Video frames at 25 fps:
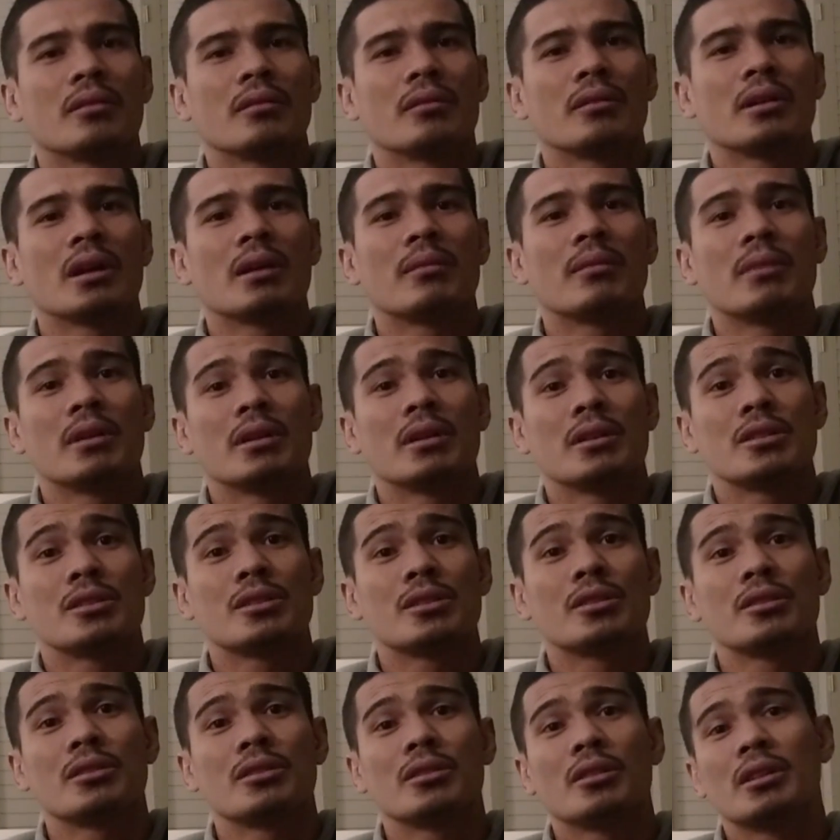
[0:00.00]
we have a
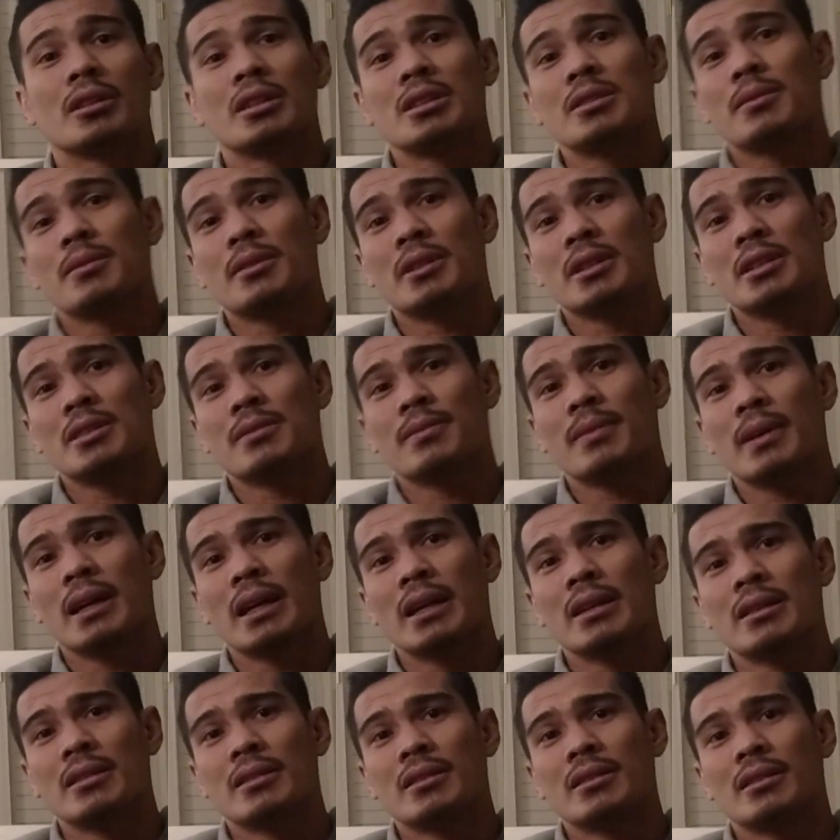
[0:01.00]
short notice for this
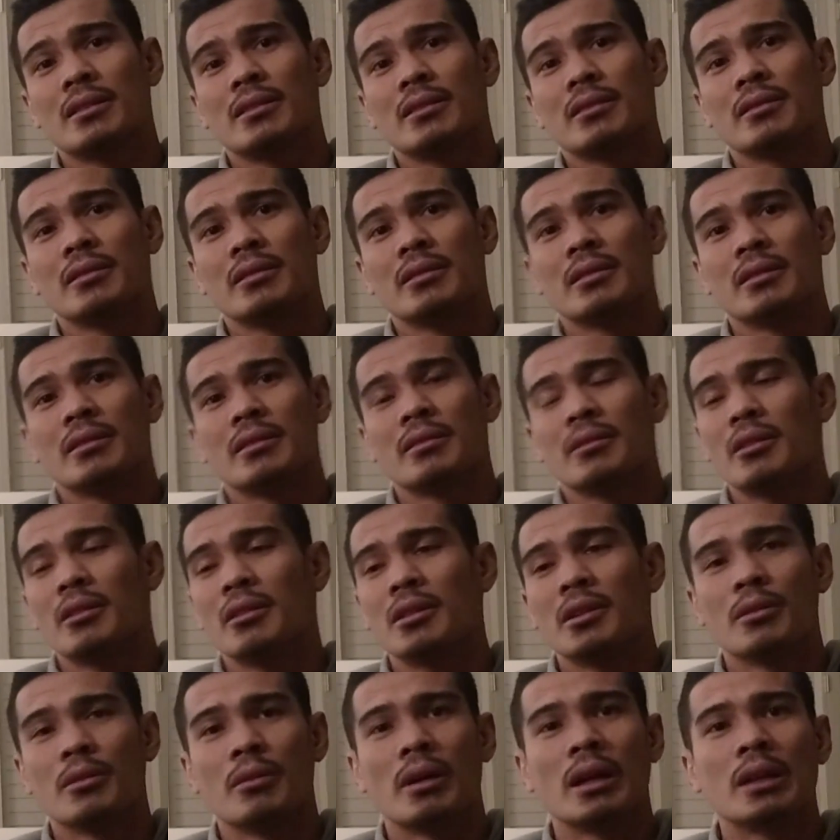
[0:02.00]
fight.
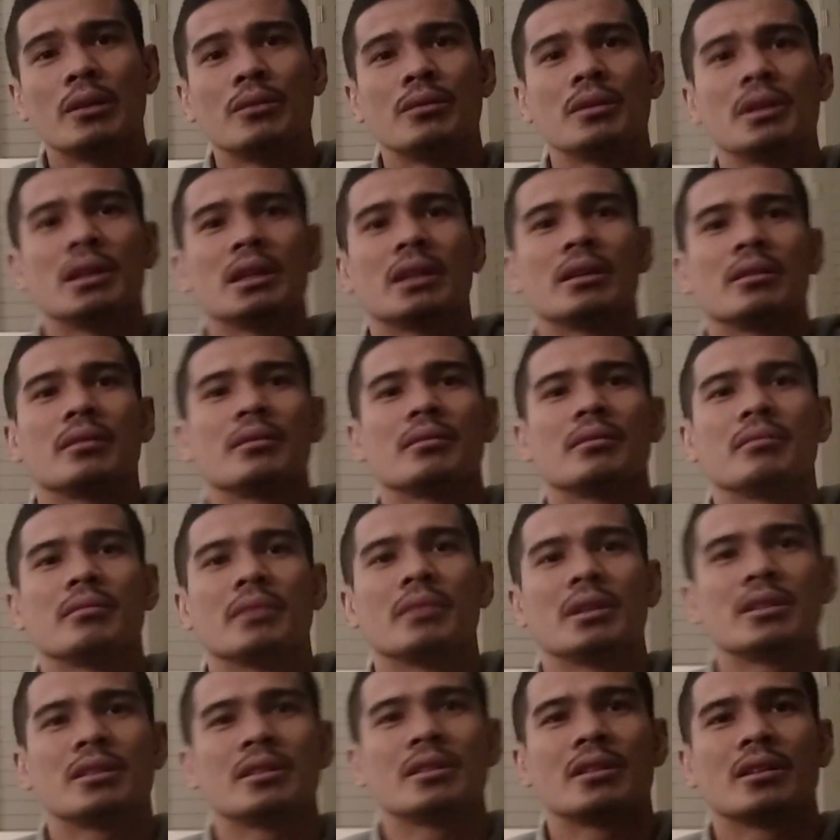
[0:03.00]
Only 1 week.
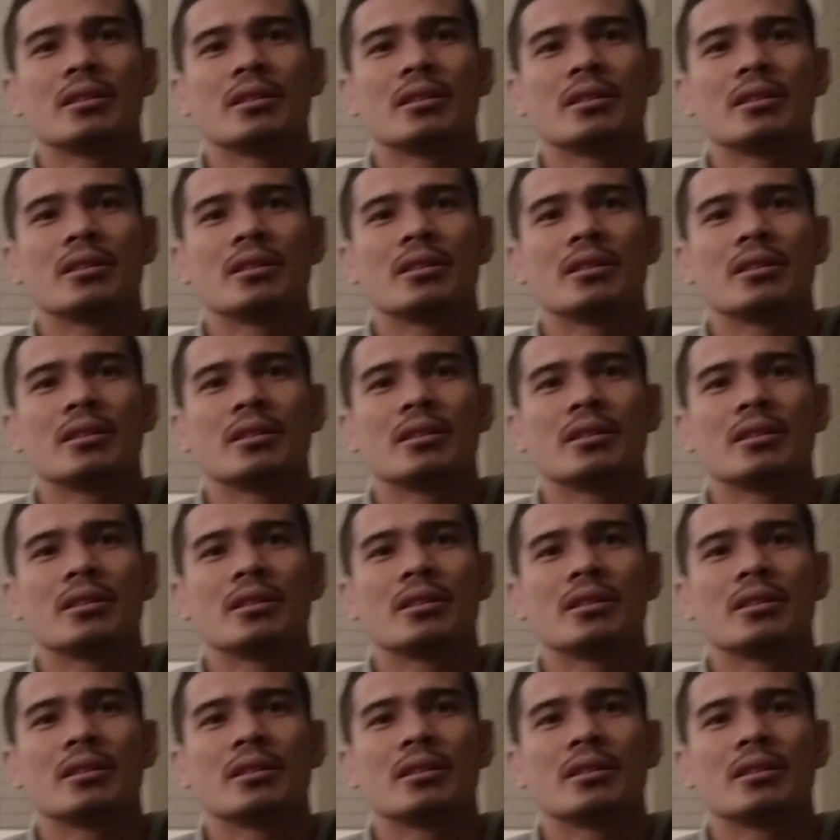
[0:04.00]
But